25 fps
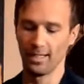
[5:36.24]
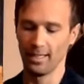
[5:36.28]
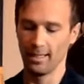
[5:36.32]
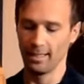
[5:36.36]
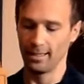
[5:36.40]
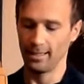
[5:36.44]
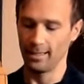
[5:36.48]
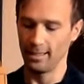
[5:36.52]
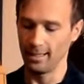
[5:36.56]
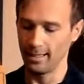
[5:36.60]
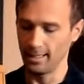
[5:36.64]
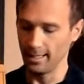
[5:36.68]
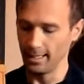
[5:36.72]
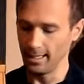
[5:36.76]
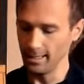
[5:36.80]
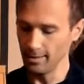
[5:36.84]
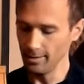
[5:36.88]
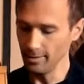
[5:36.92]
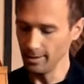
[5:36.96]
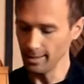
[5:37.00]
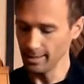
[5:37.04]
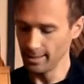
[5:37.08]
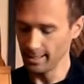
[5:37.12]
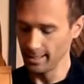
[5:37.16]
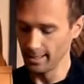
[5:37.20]
The
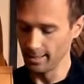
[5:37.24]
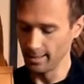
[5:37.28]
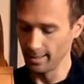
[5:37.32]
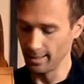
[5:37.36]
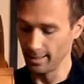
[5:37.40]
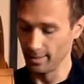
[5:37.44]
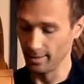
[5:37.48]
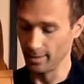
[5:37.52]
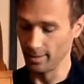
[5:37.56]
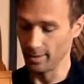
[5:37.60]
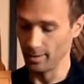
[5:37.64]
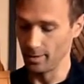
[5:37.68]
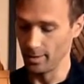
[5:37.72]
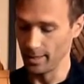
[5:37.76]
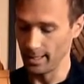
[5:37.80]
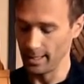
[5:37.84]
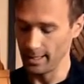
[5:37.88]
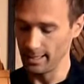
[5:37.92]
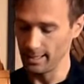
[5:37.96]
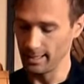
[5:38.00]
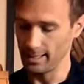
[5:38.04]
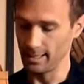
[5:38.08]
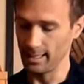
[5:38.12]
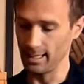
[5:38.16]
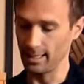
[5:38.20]
interesting thing, though,
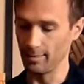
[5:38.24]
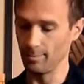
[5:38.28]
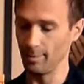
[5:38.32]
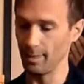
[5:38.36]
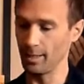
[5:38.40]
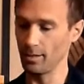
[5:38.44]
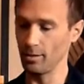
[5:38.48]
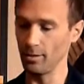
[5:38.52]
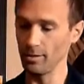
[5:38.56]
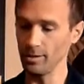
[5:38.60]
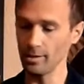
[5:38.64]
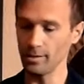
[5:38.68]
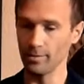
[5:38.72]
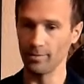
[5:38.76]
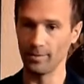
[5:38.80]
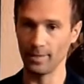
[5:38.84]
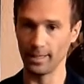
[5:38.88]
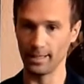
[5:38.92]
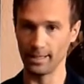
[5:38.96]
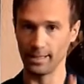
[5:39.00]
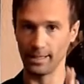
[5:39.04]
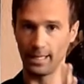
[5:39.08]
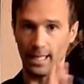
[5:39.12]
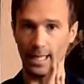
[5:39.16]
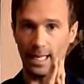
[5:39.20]
is that because of
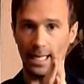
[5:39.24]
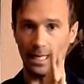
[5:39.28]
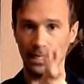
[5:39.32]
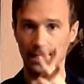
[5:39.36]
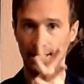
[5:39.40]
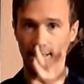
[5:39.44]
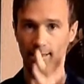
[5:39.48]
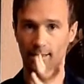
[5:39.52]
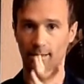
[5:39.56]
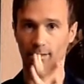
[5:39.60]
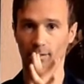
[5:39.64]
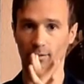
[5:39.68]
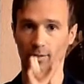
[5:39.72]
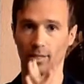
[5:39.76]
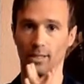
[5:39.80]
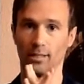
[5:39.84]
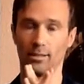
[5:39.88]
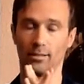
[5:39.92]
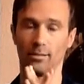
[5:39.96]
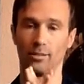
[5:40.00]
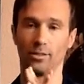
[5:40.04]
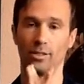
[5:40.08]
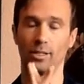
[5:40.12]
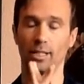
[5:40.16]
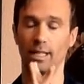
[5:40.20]
this
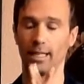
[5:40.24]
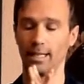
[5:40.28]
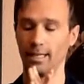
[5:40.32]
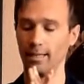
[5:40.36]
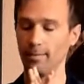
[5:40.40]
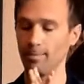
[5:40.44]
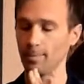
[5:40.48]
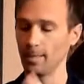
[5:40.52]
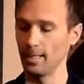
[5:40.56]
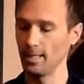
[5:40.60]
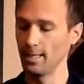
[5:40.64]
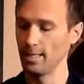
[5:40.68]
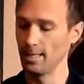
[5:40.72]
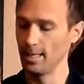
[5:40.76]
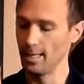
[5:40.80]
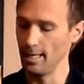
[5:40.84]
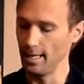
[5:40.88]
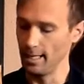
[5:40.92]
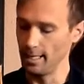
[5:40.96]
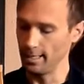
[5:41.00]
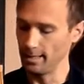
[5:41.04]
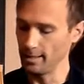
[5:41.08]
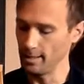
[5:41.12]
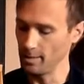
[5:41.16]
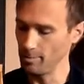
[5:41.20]
X-strung shape,
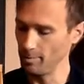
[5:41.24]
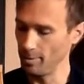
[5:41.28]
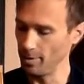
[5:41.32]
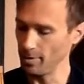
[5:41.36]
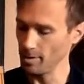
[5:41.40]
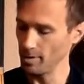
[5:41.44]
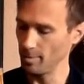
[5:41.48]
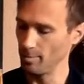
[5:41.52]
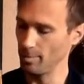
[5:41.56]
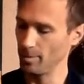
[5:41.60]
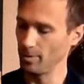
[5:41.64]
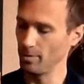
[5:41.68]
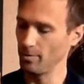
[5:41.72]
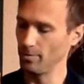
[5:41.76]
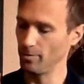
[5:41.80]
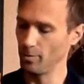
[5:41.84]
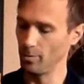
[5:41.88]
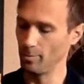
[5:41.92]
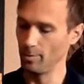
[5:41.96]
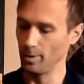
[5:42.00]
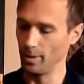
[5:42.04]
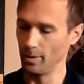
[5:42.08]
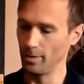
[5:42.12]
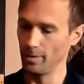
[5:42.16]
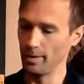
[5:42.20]
it is possible for
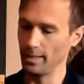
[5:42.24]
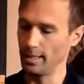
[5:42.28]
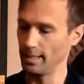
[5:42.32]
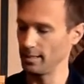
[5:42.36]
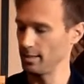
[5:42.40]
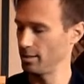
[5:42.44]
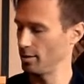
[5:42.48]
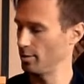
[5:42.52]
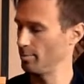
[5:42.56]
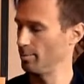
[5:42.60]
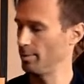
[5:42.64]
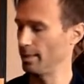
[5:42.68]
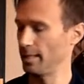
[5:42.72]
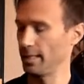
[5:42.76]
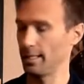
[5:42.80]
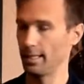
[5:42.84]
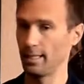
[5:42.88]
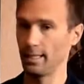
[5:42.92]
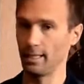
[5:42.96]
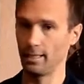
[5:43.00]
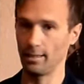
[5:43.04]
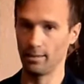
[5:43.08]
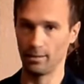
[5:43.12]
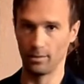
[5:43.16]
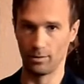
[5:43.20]
both hands to
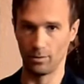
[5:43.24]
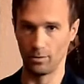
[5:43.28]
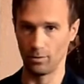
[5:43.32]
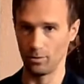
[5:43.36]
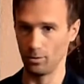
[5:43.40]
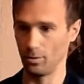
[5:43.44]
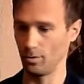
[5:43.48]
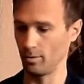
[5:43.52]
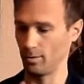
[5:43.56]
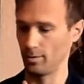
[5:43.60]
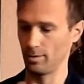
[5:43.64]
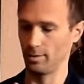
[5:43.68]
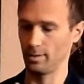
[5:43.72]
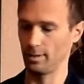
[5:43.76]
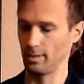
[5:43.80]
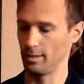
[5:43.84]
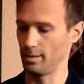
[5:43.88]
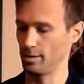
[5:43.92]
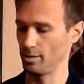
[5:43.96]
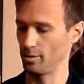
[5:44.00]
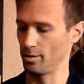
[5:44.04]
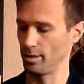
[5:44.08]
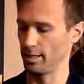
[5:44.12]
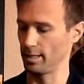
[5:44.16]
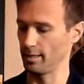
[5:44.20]
play all the
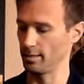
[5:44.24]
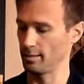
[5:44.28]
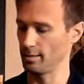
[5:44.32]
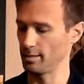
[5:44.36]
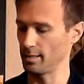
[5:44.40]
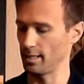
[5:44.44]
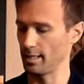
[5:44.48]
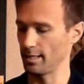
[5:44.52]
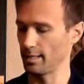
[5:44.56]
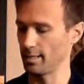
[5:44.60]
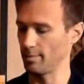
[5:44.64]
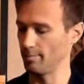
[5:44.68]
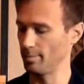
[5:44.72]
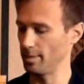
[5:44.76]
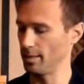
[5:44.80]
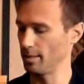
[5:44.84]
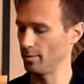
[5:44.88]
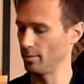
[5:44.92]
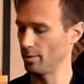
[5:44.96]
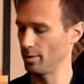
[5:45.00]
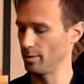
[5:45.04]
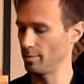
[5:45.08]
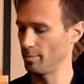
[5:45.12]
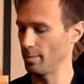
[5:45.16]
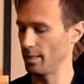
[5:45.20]
strings. I can play
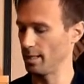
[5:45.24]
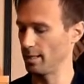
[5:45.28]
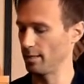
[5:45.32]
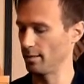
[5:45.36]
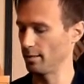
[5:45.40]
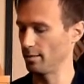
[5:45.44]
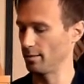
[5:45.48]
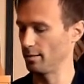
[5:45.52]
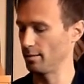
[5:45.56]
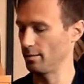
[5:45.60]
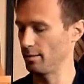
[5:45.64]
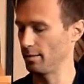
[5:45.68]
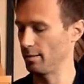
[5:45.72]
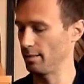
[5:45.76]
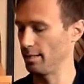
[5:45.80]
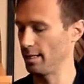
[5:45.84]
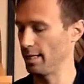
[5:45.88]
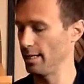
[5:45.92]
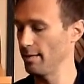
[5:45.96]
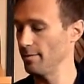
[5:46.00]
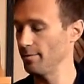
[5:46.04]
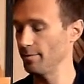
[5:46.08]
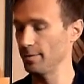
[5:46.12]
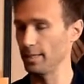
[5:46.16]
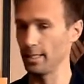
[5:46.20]
with my
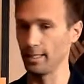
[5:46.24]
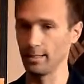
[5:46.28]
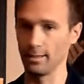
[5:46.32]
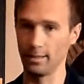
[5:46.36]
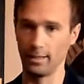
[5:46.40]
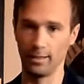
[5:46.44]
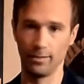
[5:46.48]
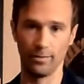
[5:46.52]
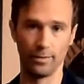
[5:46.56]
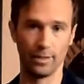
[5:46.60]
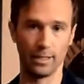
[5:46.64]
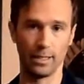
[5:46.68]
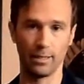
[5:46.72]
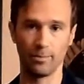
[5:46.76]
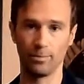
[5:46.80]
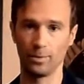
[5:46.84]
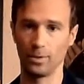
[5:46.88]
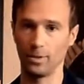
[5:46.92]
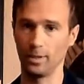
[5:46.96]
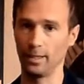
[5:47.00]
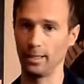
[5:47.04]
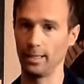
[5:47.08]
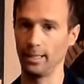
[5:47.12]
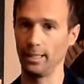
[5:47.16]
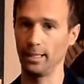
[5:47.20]
left hand even up
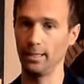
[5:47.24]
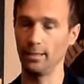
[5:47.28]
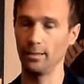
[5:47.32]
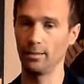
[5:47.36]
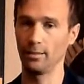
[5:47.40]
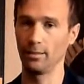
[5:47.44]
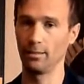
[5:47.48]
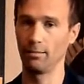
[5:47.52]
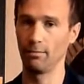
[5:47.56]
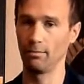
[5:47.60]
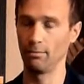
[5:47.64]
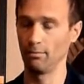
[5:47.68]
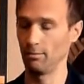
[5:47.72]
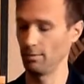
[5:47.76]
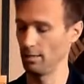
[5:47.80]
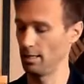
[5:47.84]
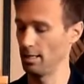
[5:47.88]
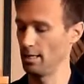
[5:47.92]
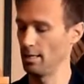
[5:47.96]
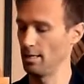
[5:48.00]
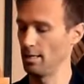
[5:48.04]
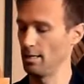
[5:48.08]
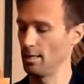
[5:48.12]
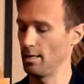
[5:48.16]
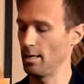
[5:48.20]
to here,
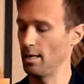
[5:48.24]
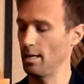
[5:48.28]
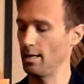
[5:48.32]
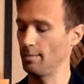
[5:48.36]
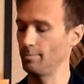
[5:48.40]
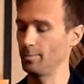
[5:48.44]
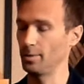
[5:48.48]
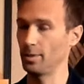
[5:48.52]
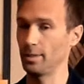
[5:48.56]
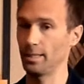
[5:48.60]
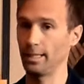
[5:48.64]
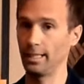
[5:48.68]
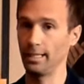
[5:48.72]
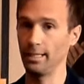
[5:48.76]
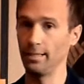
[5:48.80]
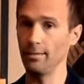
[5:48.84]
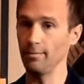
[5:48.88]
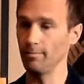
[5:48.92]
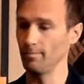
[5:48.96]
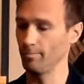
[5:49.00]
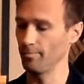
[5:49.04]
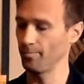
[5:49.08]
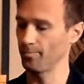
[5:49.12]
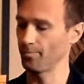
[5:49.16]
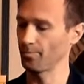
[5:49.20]
up to here.
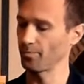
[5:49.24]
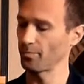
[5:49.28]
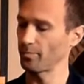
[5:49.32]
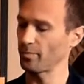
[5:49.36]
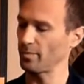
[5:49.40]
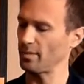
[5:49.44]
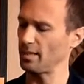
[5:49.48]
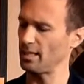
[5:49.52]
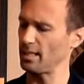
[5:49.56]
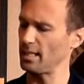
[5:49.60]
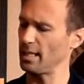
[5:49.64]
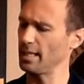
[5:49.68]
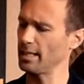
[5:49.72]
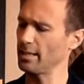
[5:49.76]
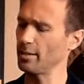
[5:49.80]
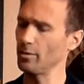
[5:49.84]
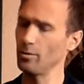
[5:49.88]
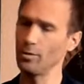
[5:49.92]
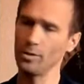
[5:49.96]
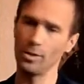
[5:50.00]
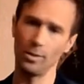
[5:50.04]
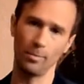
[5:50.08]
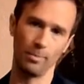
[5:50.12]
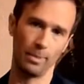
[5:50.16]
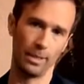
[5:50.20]
I can
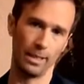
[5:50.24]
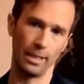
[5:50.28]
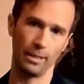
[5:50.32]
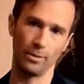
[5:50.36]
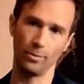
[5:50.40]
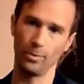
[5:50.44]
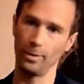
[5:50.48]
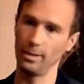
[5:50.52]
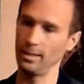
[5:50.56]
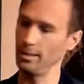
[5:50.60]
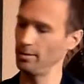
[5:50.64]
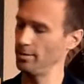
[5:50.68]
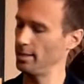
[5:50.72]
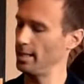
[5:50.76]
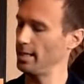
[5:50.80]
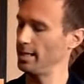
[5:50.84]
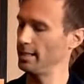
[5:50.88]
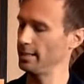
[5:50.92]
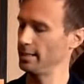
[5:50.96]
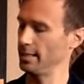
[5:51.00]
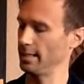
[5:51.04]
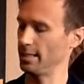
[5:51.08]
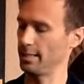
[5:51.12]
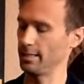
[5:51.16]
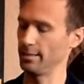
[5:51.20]
also play it with the
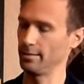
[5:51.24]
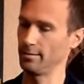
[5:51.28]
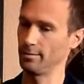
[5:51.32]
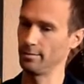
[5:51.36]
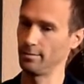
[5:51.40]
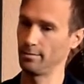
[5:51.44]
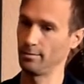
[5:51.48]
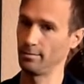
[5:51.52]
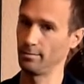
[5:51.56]
right hand.